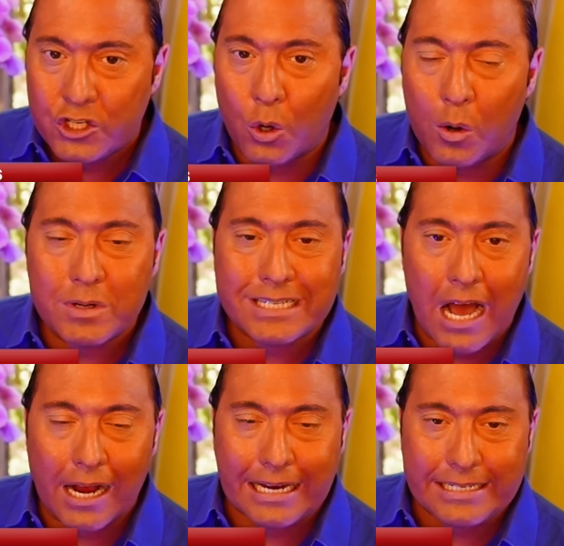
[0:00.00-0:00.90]
So it
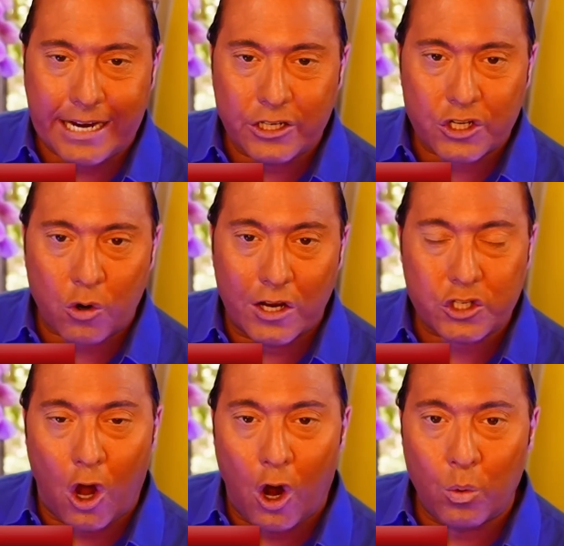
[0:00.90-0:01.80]
was not contagious
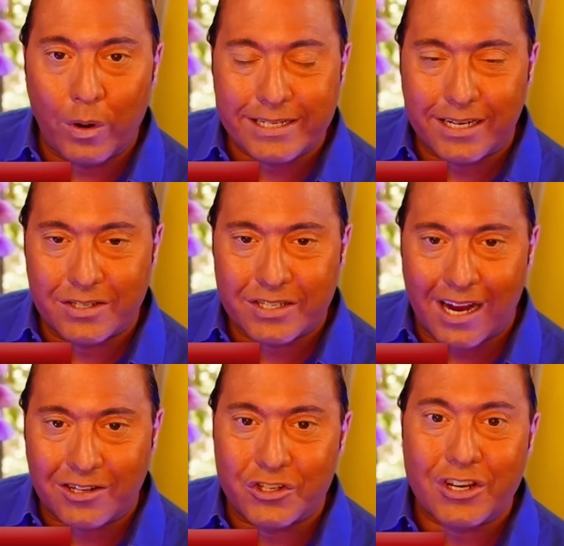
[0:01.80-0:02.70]
across all retail
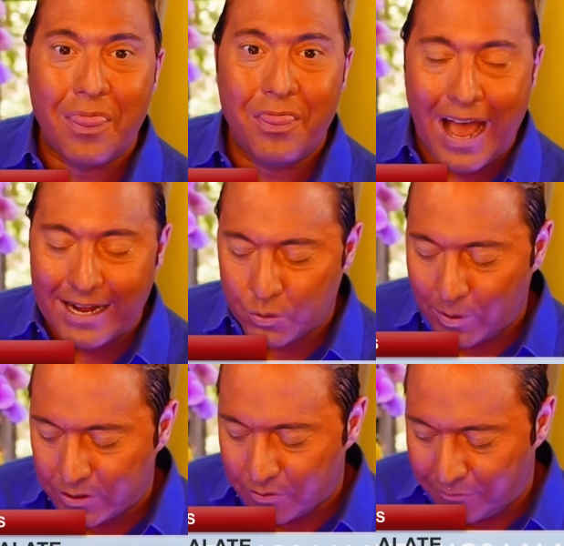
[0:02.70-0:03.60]
sectors.
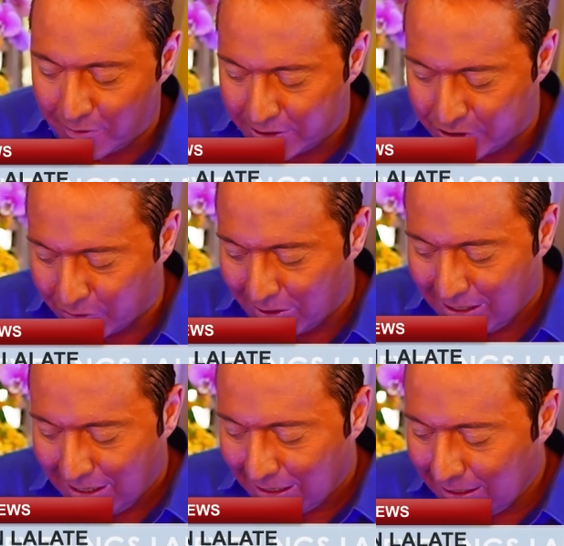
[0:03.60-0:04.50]
That's what he's referring to.
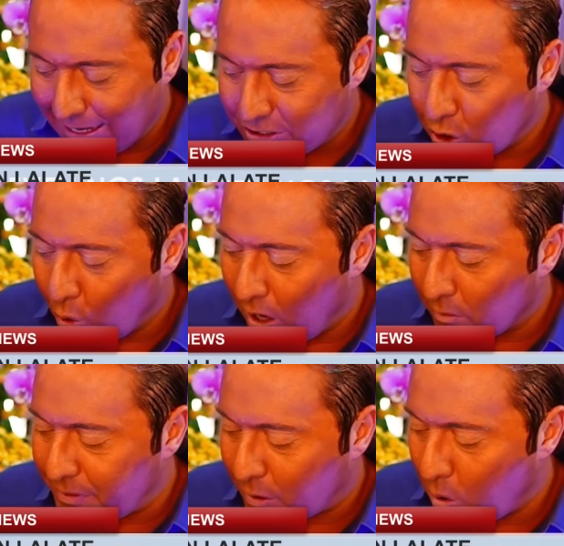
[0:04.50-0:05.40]
Let's go
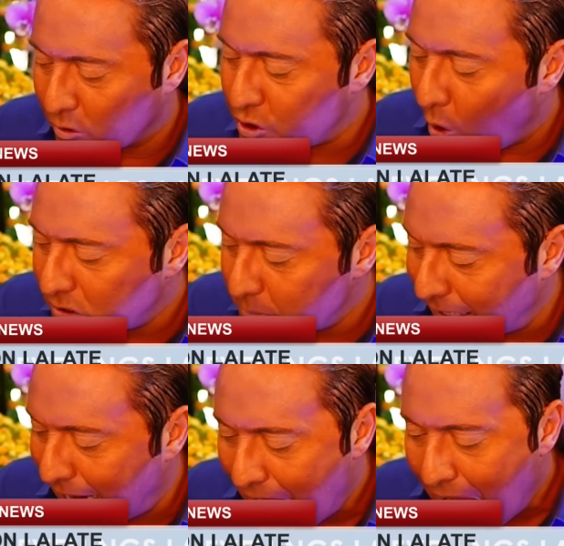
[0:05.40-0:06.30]
on with the quote. So
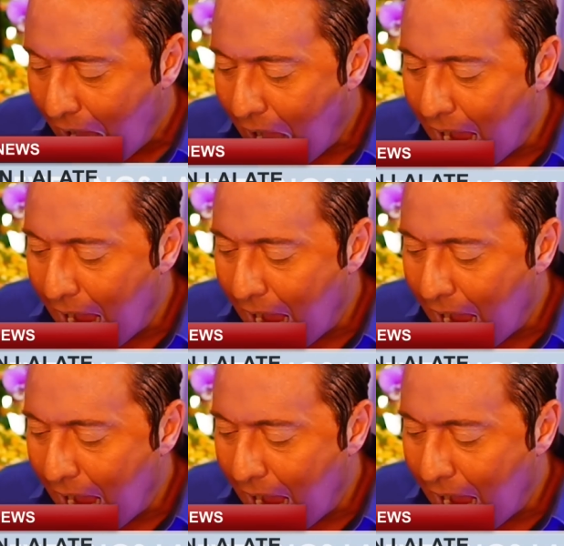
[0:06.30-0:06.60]
ultimately,